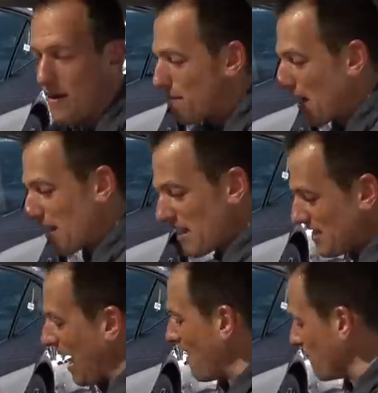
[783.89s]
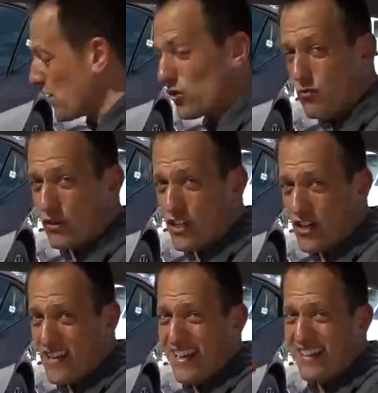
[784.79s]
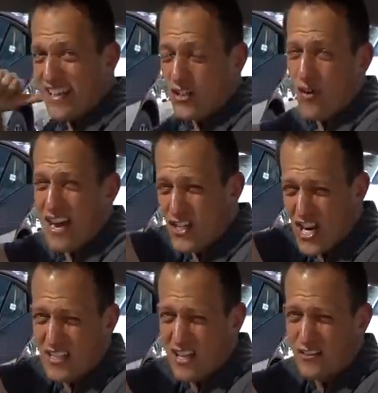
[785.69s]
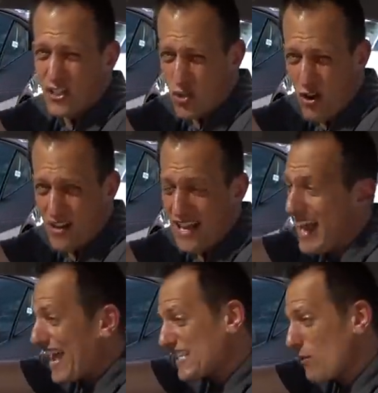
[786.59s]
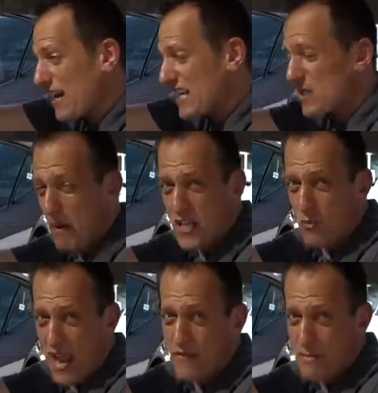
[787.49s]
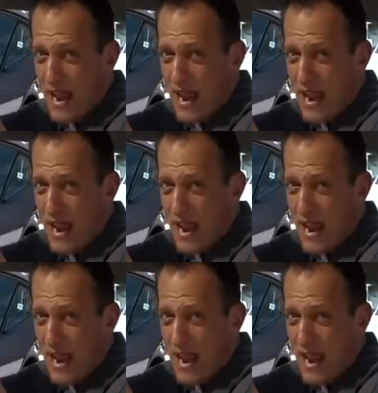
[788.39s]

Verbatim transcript: But other than that, feels really good. Let's go ahead and check that out the trunk and see what kind of space we have in the